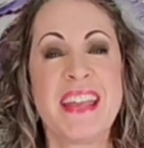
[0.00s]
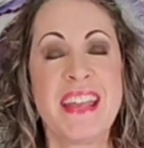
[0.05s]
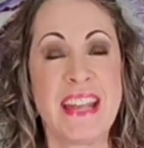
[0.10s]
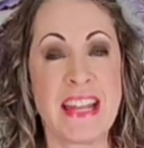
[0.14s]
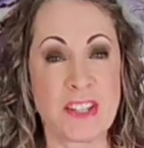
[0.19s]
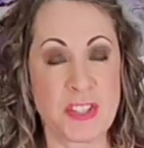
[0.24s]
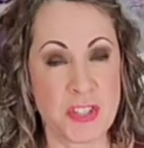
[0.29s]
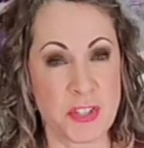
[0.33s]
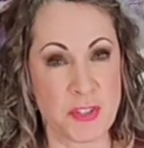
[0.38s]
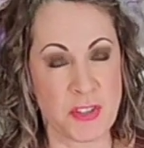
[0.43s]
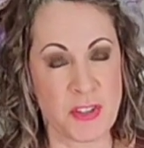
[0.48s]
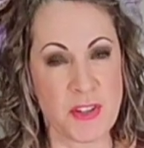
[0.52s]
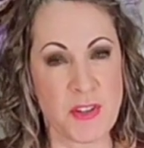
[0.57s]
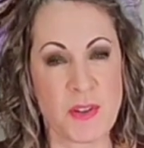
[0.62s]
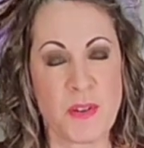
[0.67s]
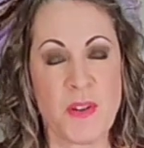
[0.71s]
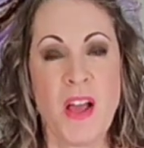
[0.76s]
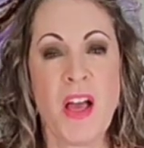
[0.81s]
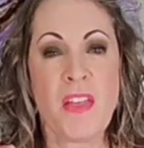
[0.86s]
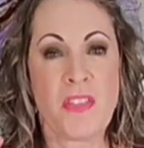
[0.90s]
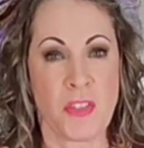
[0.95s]
It's
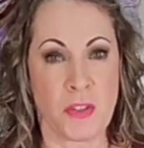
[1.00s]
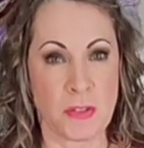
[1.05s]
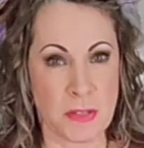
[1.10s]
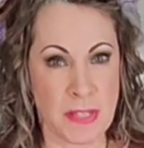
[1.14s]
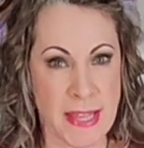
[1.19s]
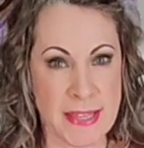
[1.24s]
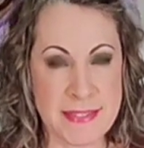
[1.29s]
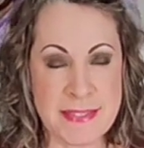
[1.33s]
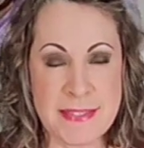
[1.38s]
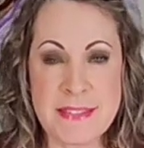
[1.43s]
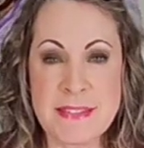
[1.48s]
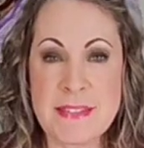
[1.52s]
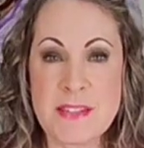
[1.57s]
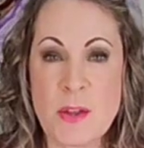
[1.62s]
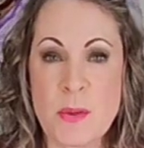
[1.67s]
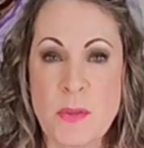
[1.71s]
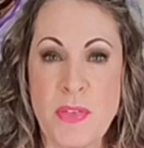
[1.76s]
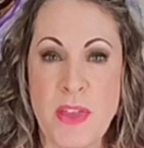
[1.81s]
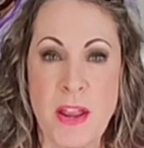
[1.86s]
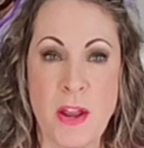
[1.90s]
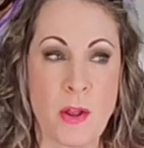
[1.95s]
true. The lessons
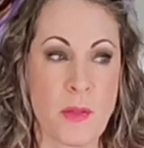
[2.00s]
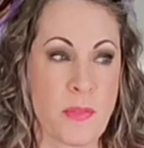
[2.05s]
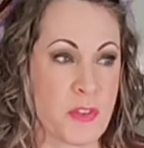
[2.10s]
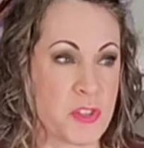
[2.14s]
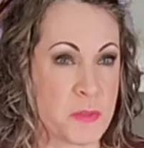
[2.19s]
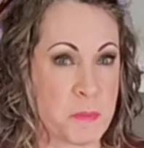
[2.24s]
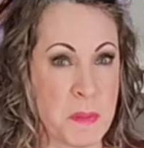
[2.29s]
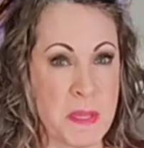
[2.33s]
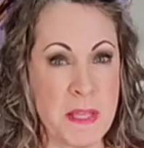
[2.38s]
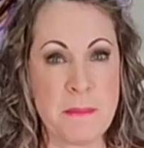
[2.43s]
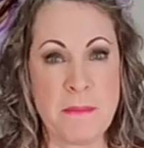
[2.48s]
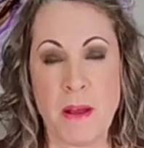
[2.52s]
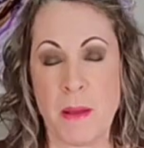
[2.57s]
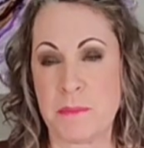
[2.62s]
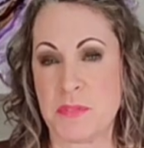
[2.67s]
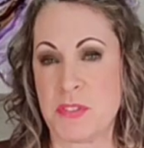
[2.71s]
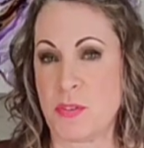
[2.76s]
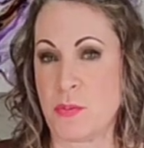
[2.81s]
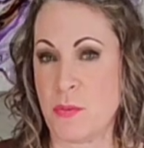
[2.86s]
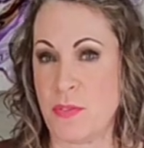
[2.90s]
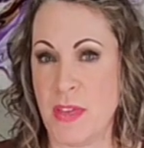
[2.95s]
are there, the speed
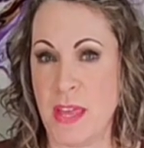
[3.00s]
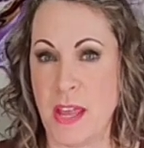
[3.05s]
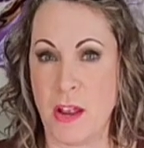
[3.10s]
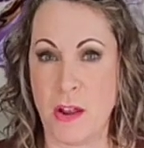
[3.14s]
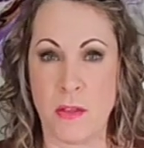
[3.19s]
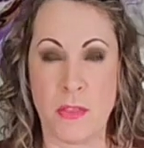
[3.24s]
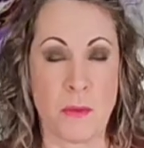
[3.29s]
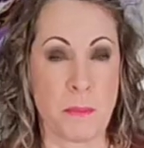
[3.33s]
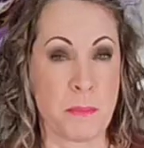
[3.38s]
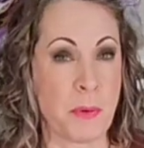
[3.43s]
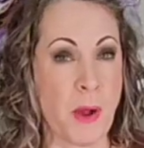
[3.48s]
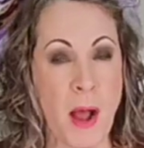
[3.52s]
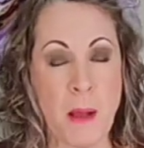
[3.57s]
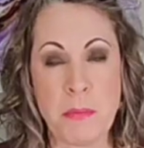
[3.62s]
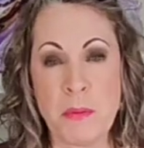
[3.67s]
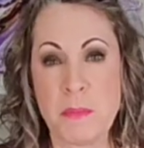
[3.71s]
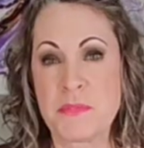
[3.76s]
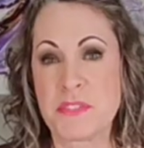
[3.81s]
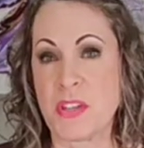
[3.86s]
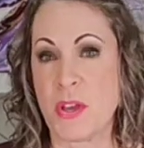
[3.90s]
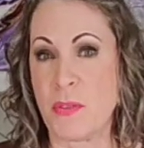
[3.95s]
bumps are there, the
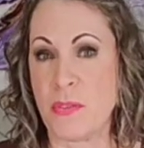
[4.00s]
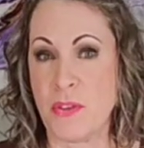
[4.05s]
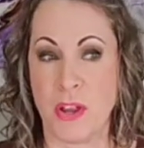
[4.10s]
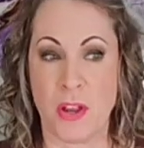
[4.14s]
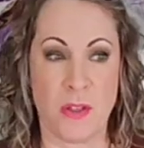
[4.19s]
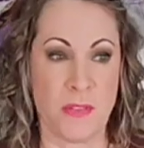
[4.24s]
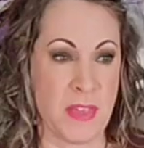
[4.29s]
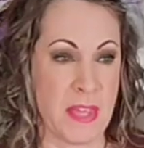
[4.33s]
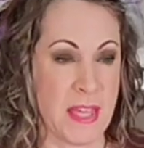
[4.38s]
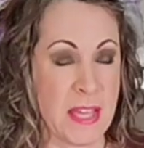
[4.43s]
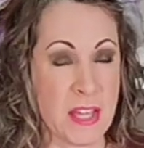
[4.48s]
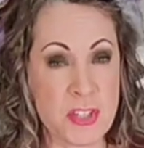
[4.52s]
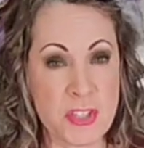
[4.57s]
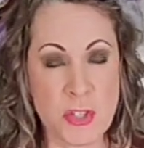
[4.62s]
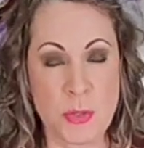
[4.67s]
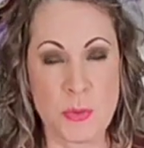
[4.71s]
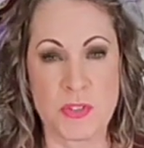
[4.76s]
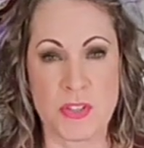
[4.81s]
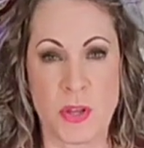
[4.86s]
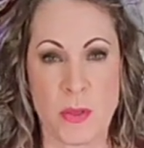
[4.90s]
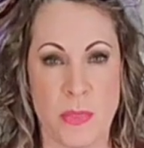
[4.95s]
problems are there, the
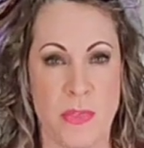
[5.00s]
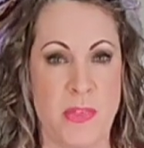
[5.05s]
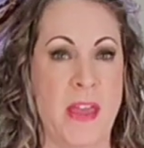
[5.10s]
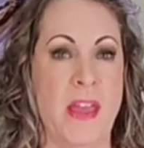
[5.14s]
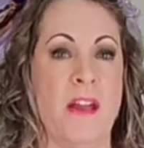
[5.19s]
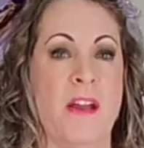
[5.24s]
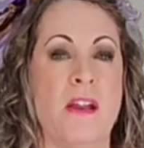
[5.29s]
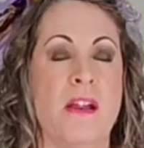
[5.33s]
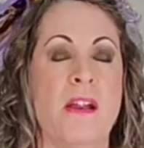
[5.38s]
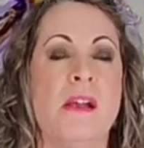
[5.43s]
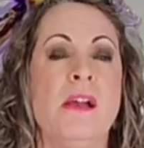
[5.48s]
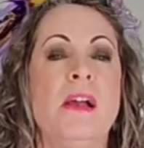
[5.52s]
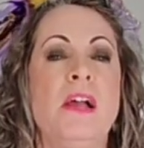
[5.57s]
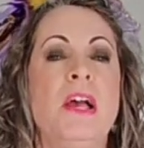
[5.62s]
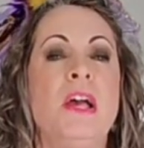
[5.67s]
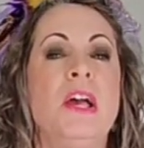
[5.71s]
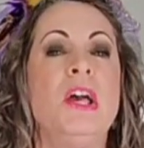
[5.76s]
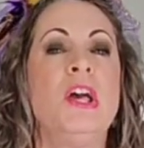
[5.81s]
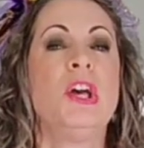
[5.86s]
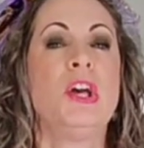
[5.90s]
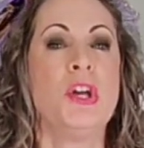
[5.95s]
issues are there
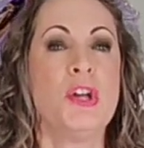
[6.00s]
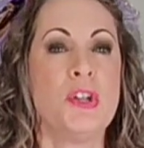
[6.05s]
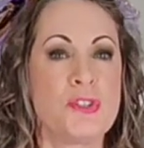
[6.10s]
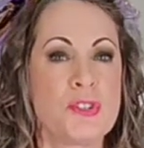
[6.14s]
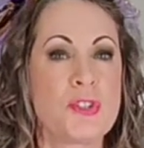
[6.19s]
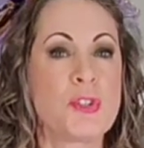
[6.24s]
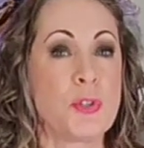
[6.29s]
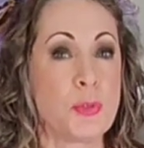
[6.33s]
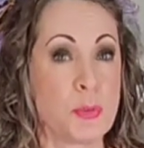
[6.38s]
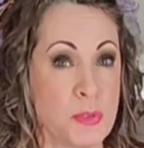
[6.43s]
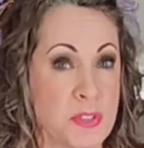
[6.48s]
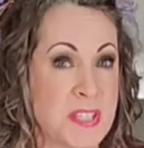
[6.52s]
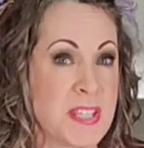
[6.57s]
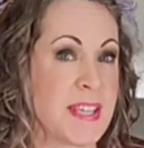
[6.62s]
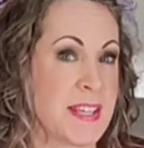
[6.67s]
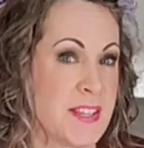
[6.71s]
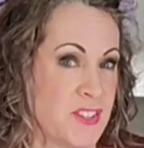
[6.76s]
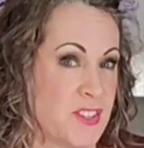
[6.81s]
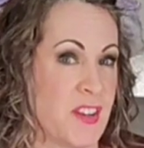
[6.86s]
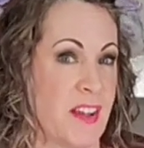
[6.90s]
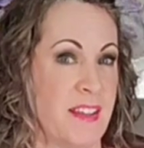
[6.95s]
to
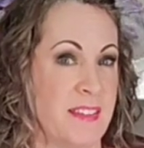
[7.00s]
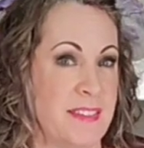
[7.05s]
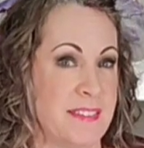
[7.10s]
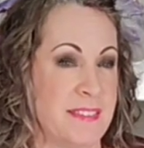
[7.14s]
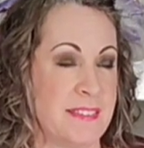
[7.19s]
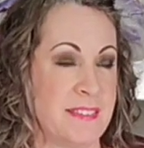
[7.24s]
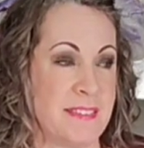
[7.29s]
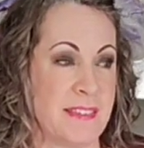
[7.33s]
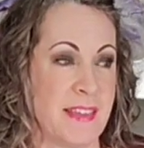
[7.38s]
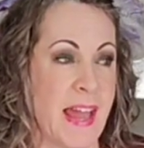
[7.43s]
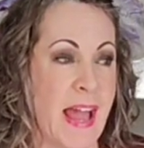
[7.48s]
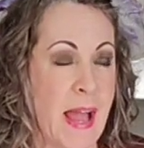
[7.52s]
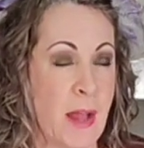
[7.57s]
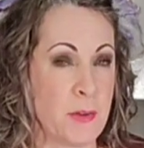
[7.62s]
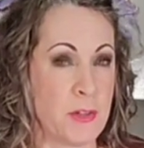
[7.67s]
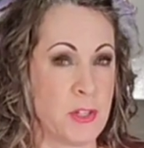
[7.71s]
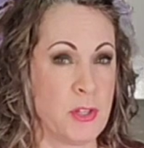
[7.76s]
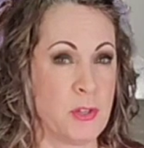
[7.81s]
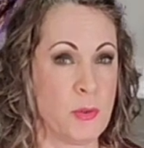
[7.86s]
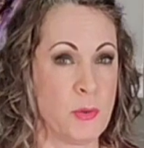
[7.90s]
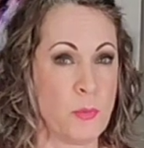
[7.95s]
teach us. How
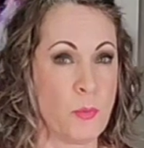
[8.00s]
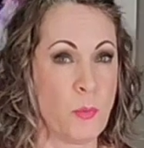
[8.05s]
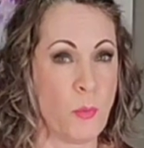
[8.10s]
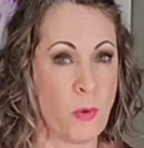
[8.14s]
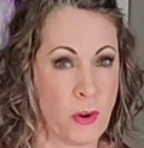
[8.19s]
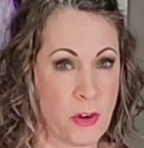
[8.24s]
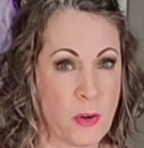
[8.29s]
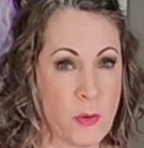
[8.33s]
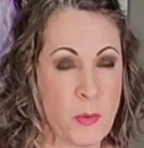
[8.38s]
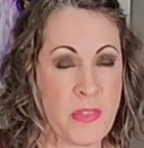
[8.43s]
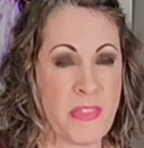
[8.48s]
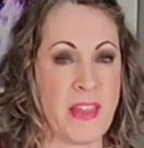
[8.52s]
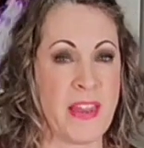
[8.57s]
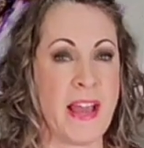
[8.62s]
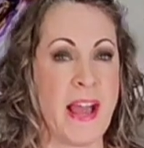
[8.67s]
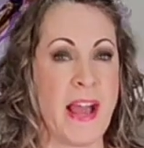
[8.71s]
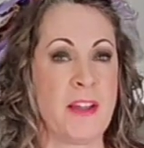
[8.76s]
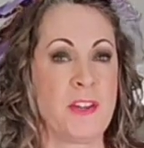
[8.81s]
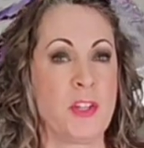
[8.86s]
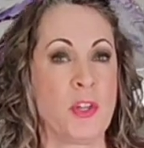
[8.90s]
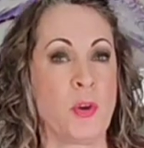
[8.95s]
do you work with it?
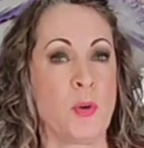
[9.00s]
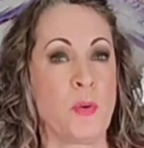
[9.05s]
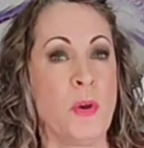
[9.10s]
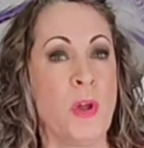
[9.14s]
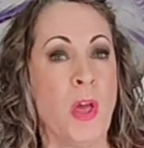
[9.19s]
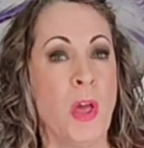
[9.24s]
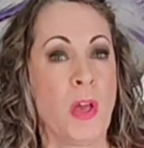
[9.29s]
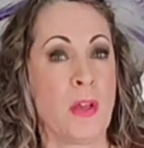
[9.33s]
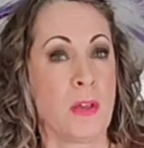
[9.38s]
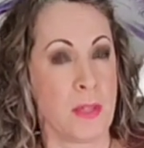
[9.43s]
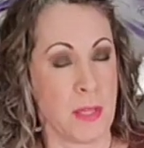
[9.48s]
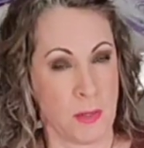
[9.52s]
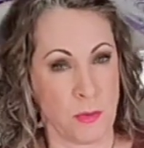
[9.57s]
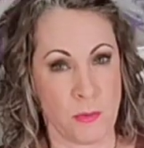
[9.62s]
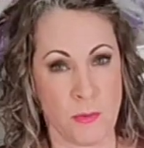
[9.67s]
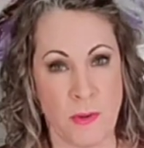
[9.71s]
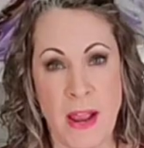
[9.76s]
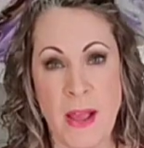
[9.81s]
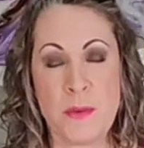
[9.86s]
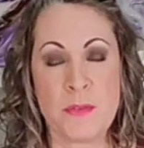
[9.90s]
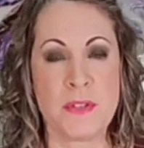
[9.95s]
How do you get
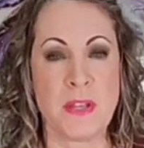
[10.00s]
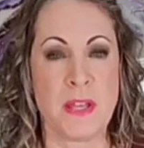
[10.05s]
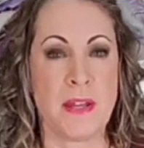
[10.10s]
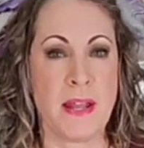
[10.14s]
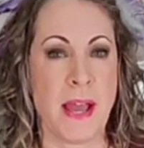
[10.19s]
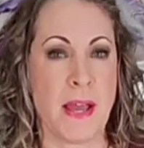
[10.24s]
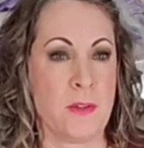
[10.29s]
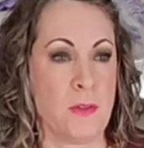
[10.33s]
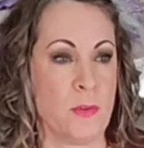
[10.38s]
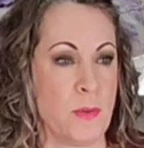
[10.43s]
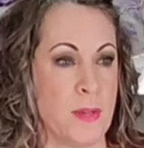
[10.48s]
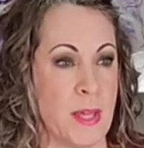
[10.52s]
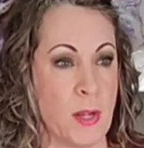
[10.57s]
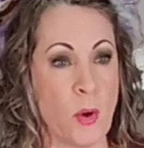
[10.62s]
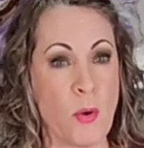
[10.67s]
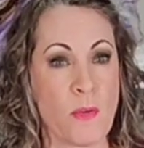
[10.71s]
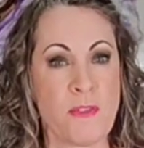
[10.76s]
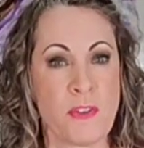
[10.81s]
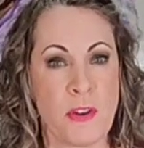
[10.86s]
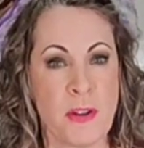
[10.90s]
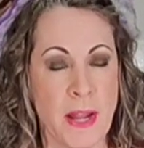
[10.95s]
around it? How do you get
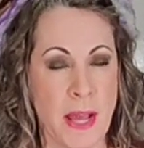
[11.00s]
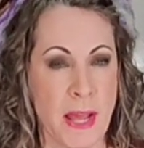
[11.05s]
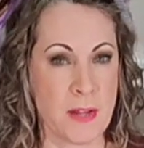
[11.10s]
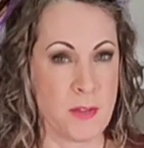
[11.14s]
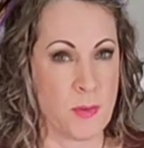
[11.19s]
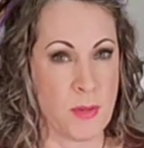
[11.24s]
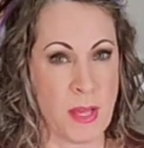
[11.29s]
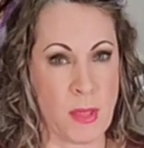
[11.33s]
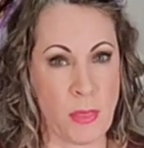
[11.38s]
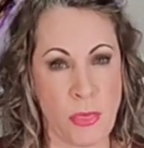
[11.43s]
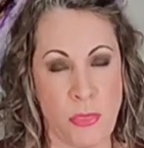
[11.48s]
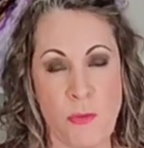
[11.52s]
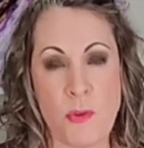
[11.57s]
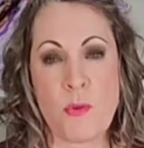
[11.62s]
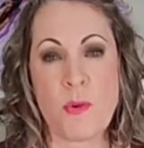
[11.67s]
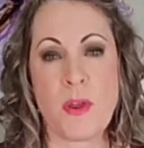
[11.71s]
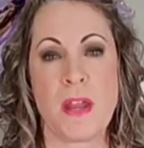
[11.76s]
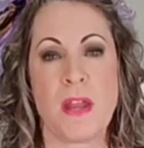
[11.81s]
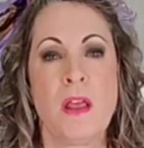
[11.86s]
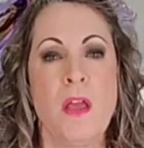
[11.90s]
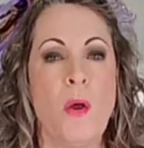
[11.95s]
over it? How do you get
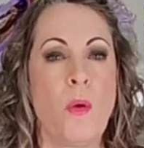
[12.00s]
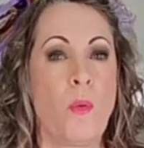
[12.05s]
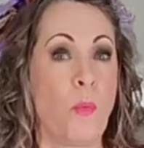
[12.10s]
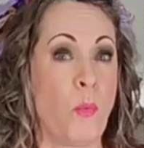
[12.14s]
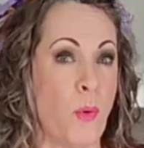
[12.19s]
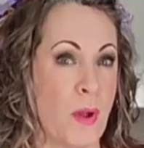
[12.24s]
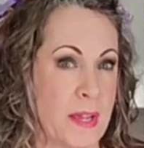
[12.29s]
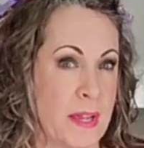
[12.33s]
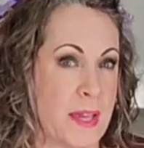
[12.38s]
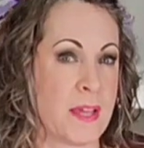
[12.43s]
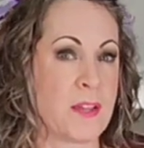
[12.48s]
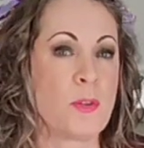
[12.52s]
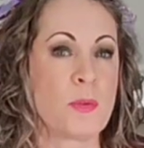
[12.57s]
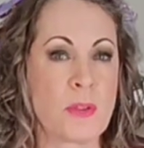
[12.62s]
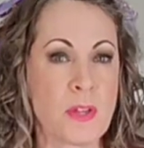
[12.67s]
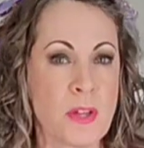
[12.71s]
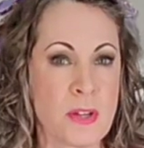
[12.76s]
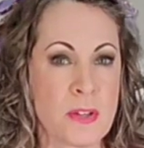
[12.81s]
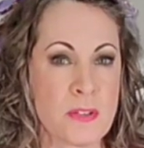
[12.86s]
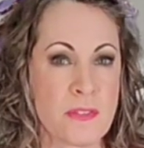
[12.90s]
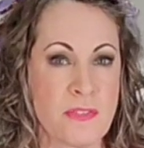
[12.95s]
through it? What can you
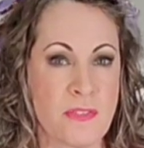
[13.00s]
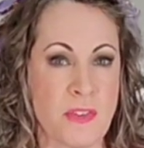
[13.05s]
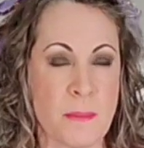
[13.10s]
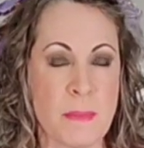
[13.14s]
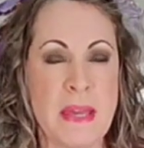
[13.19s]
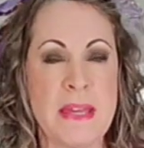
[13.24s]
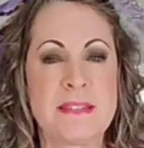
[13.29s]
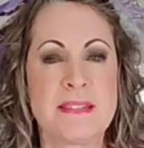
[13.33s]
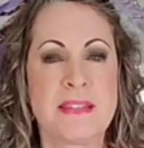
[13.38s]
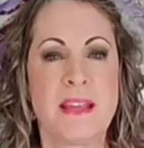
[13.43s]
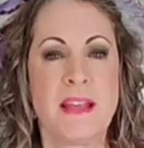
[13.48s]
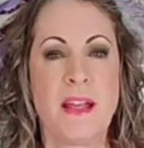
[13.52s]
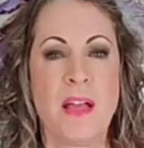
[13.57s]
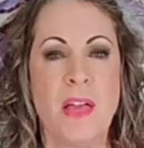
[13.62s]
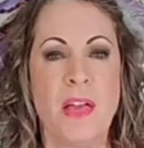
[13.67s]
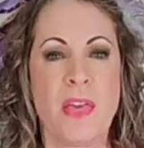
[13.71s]
learn from it?